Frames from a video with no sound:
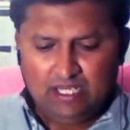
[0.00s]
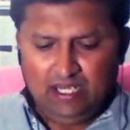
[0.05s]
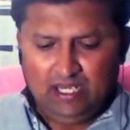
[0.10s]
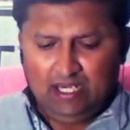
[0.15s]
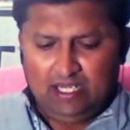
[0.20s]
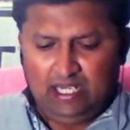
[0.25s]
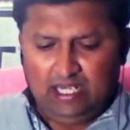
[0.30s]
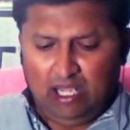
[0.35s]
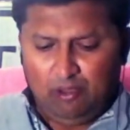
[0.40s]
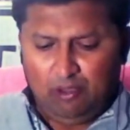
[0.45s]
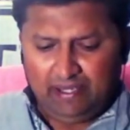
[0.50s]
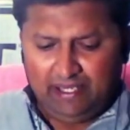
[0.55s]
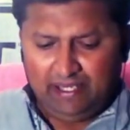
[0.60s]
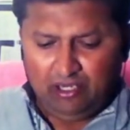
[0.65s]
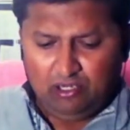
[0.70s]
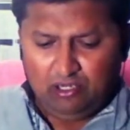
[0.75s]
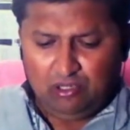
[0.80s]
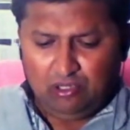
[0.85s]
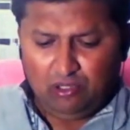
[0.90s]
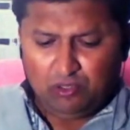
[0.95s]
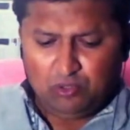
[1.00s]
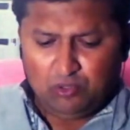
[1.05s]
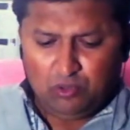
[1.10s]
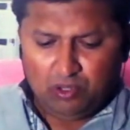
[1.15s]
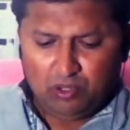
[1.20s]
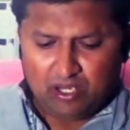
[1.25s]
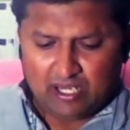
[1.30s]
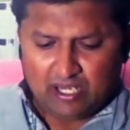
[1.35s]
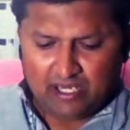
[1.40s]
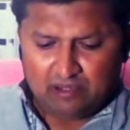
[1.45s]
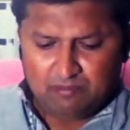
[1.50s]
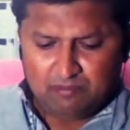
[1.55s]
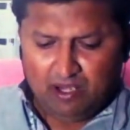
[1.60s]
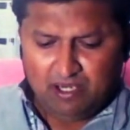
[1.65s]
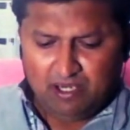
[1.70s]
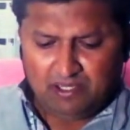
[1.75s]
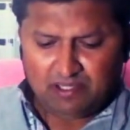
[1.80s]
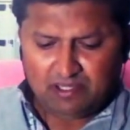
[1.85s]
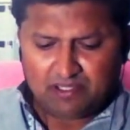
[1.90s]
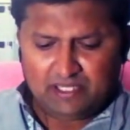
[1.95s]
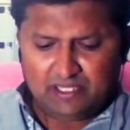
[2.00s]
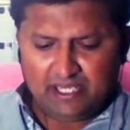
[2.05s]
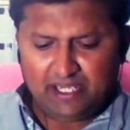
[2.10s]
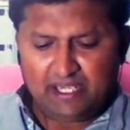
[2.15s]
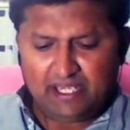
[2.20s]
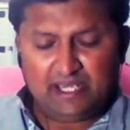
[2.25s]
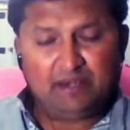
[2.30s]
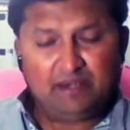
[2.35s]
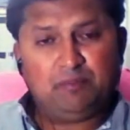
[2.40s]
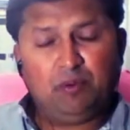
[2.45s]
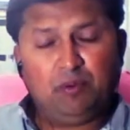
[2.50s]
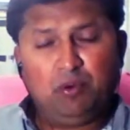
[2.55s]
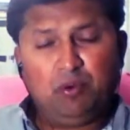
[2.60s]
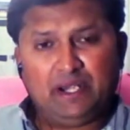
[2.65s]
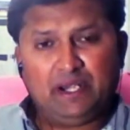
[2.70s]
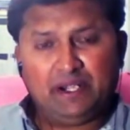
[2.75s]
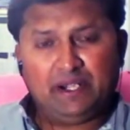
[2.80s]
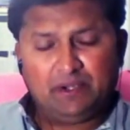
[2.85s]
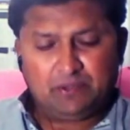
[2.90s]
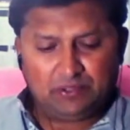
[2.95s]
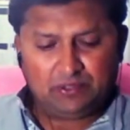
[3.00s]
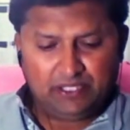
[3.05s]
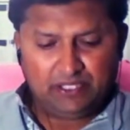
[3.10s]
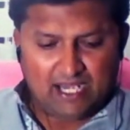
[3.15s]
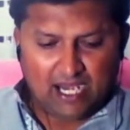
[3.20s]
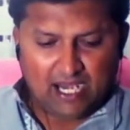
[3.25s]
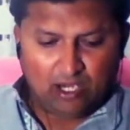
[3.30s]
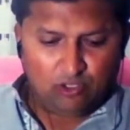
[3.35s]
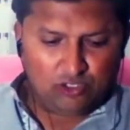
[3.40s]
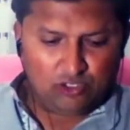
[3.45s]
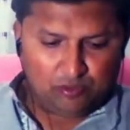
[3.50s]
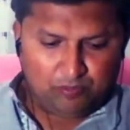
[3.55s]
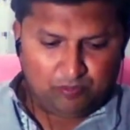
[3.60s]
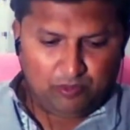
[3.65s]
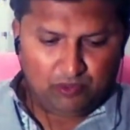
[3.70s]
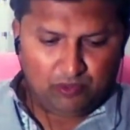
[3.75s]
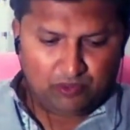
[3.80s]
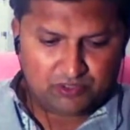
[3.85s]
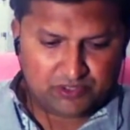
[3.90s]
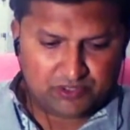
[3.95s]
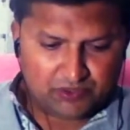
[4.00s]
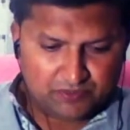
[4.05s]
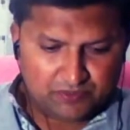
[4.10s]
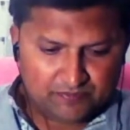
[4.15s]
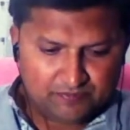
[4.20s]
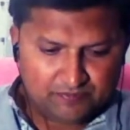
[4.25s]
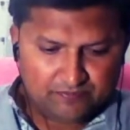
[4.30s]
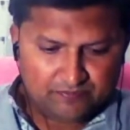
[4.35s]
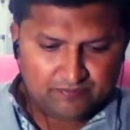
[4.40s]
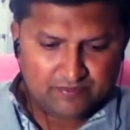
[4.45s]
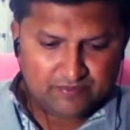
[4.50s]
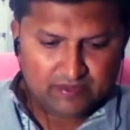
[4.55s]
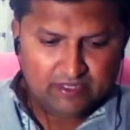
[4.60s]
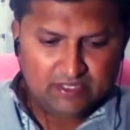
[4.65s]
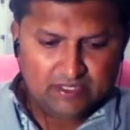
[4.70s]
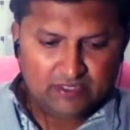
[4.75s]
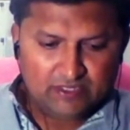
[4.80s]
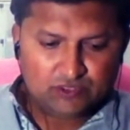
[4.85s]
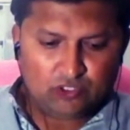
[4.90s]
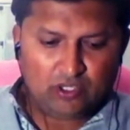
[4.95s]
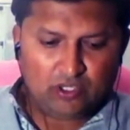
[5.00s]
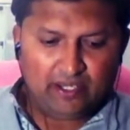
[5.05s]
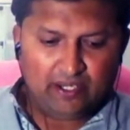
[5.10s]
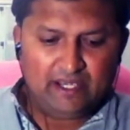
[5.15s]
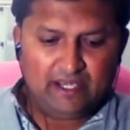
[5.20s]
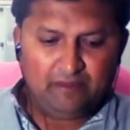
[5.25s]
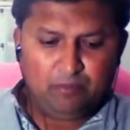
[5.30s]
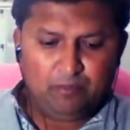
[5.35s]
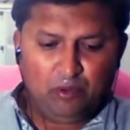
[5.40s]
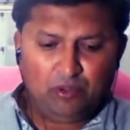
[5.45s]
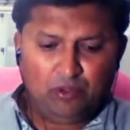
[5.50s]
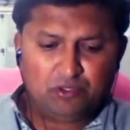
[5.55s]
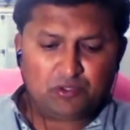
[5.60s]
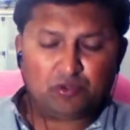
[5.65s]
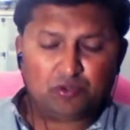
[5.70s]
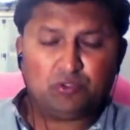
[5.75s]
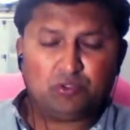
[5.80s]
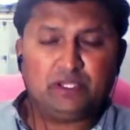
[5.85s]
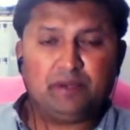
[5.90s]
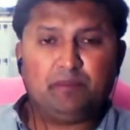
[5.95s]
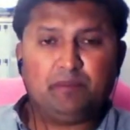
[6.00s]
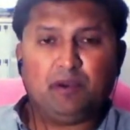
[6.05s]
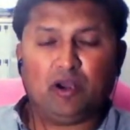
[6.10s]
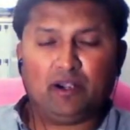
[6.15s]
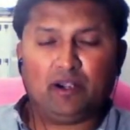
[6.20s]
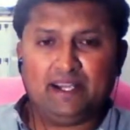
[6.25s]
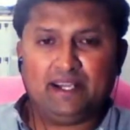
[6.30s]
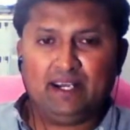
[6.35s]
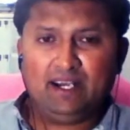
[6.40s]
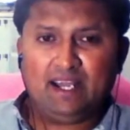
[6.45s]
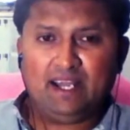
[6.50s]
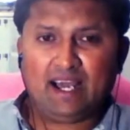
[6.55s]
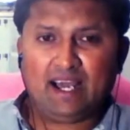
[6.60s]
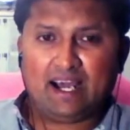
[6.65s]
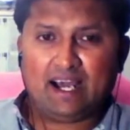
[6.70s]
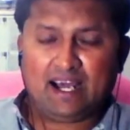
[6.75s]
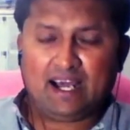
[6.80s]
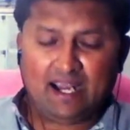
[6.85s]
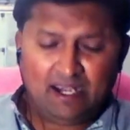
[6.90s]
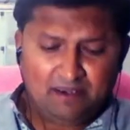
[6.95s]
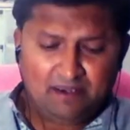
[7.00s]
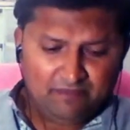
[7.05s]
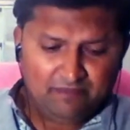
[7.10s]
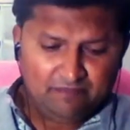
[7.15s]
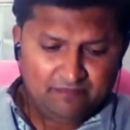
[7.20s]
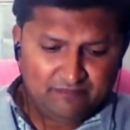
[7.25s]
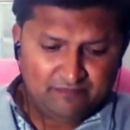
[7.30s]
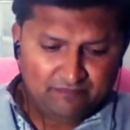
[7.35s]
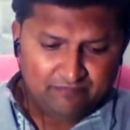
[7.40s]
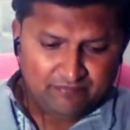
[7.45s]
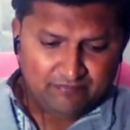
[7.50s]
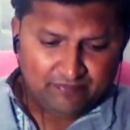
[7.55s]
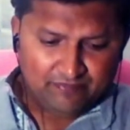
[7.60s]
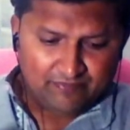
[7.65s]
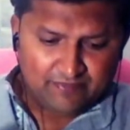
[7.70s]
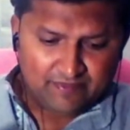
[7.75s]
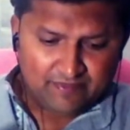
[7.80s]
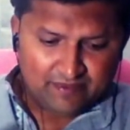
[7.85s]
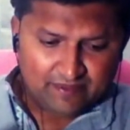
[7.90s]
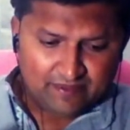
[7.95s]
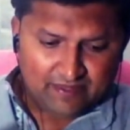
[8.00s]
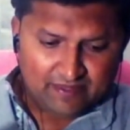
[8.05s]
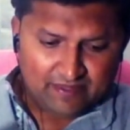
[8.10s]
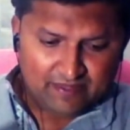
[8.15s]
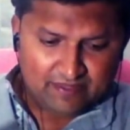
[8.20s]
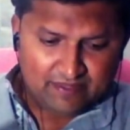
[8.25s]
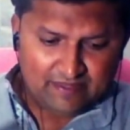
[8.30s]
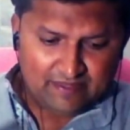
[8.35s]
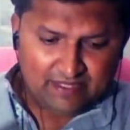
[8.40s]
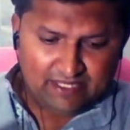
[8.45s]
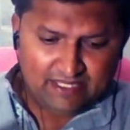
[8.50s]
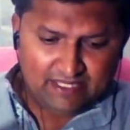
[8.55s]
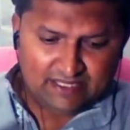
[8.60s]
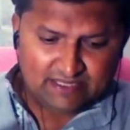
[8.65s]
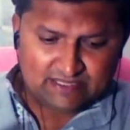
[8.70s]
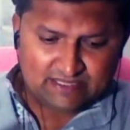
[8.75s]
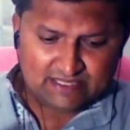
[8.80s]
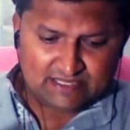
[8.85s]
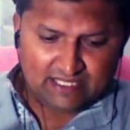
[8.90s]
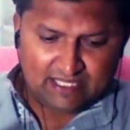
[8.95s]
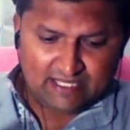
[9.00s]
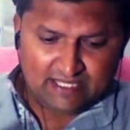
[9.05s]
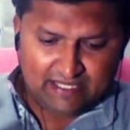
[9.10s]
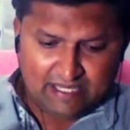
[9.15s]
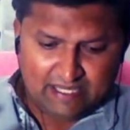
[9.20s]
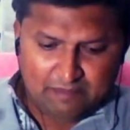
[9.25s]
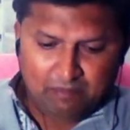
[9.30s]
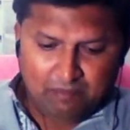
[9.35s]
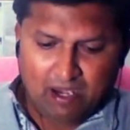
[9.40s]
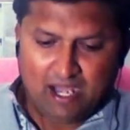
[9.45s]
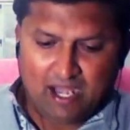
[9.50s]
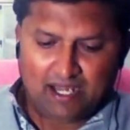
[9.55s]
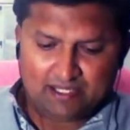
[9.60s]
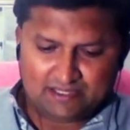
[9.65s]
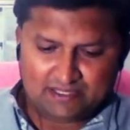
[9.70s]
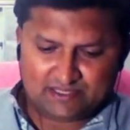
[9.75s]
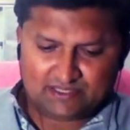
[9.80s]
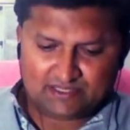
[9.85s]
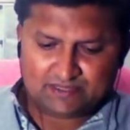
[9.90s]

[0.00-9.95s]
Now in order to convert the input into the output, so input to the Blondel are these demands